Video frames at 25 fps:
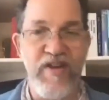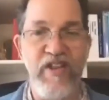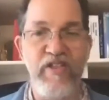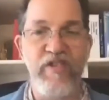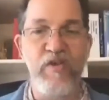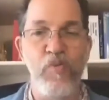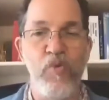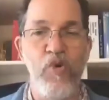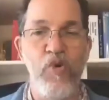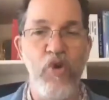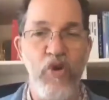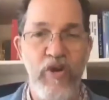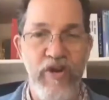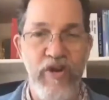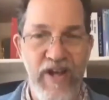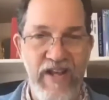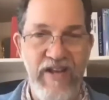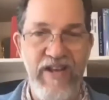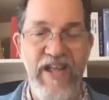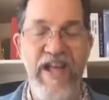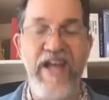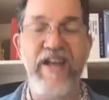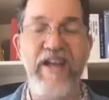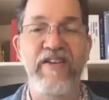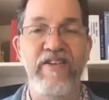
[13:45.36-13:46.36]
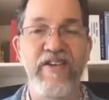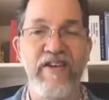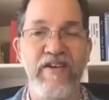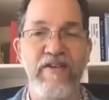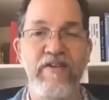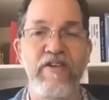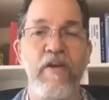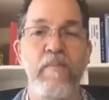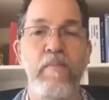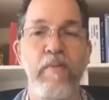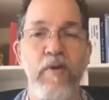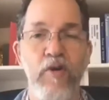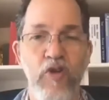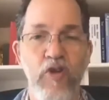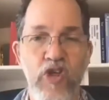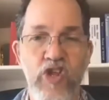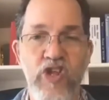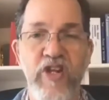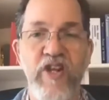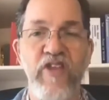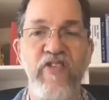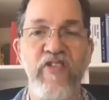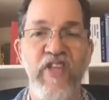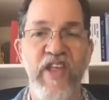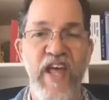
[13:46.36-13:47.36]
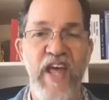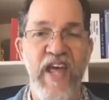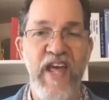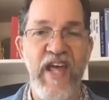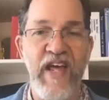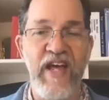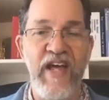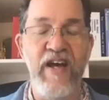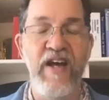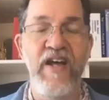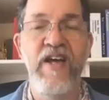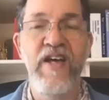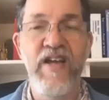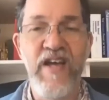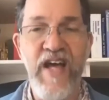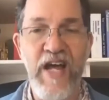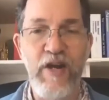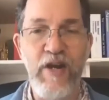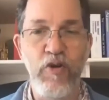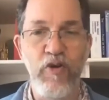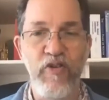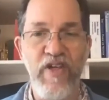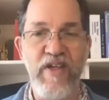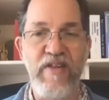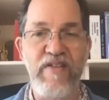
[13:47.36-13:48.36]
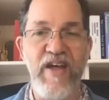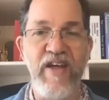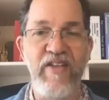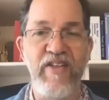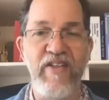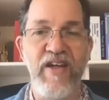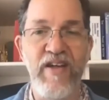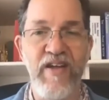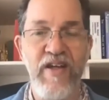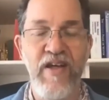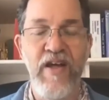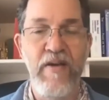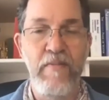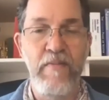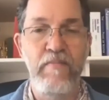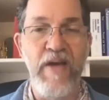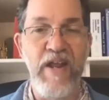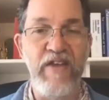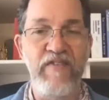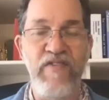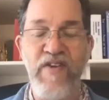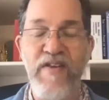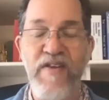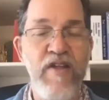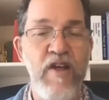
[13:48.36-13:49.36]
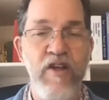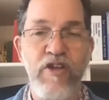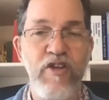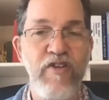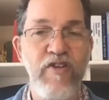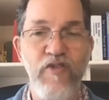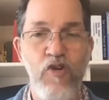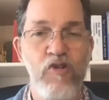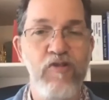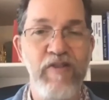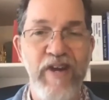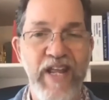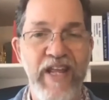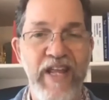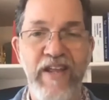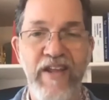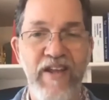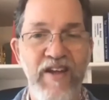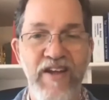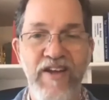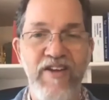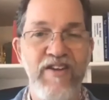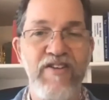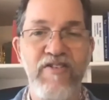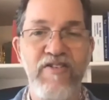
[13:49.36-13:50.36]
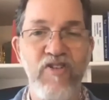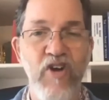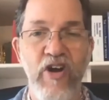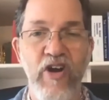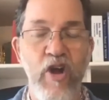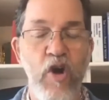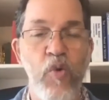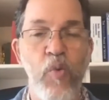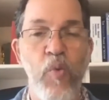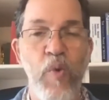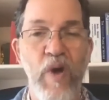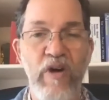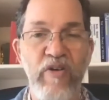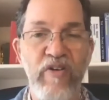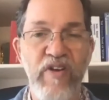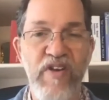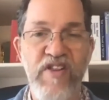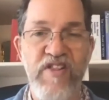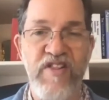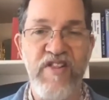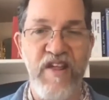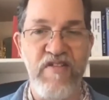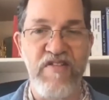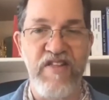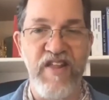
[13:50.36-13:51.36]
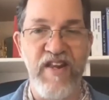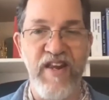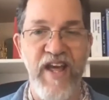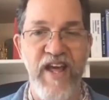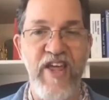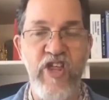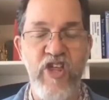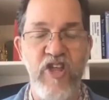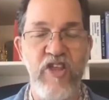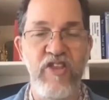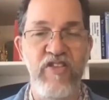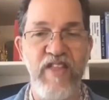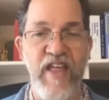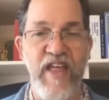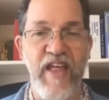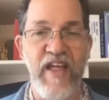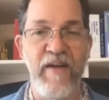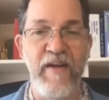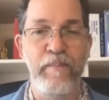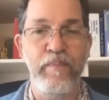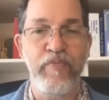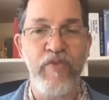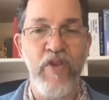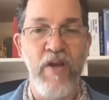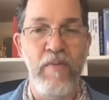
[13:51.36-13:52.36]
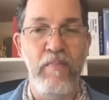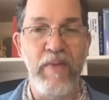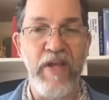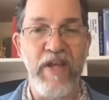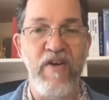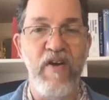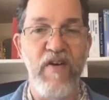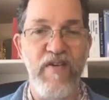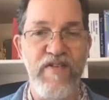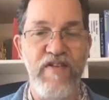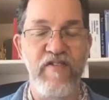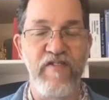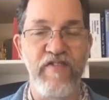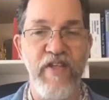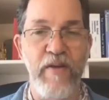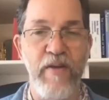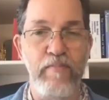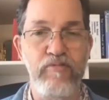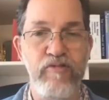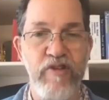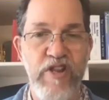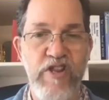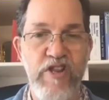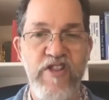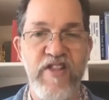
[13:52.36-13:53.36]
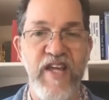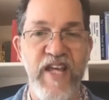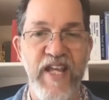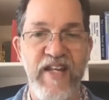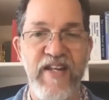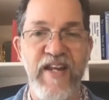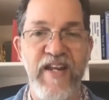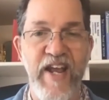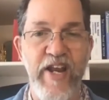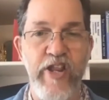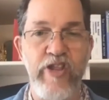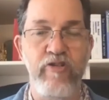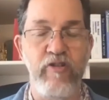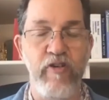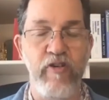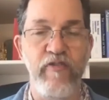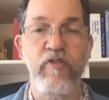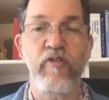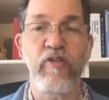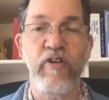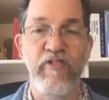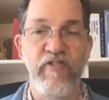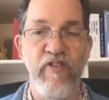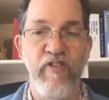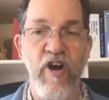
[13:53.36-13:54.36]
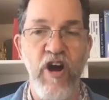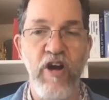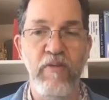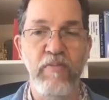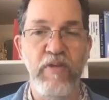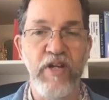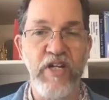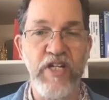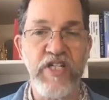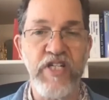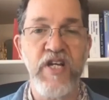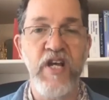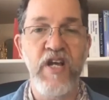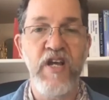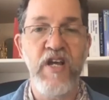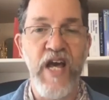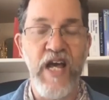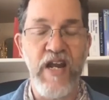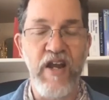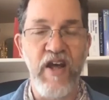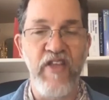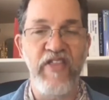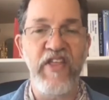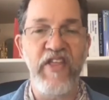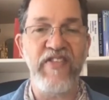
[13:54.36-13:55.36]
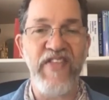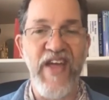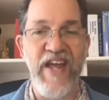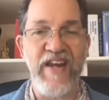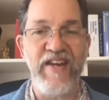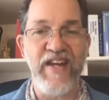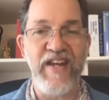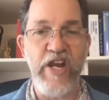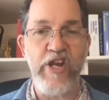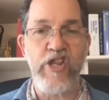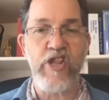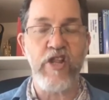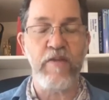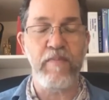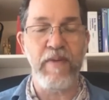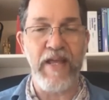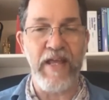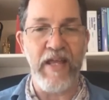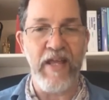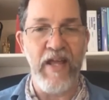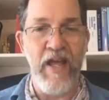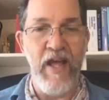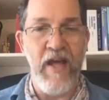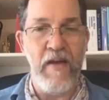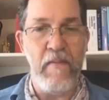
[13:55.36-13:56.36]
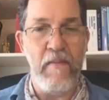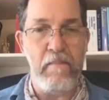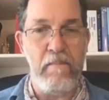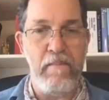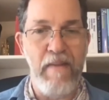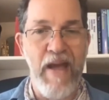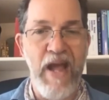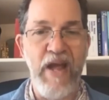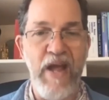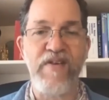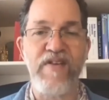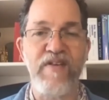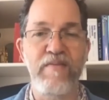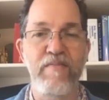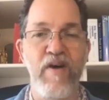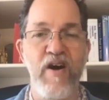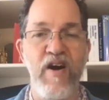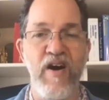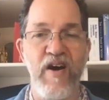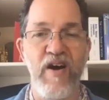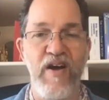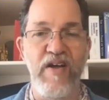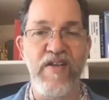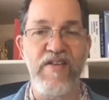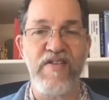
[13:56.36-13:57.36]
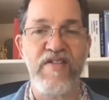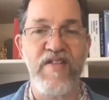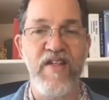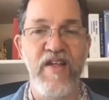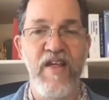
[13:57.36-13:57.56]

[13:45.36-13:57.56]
in the water and the pollution in the air and all these other benefits, you've already got a wellness destination there because of the pristine nature of your environment. And I think that needs to be maximized.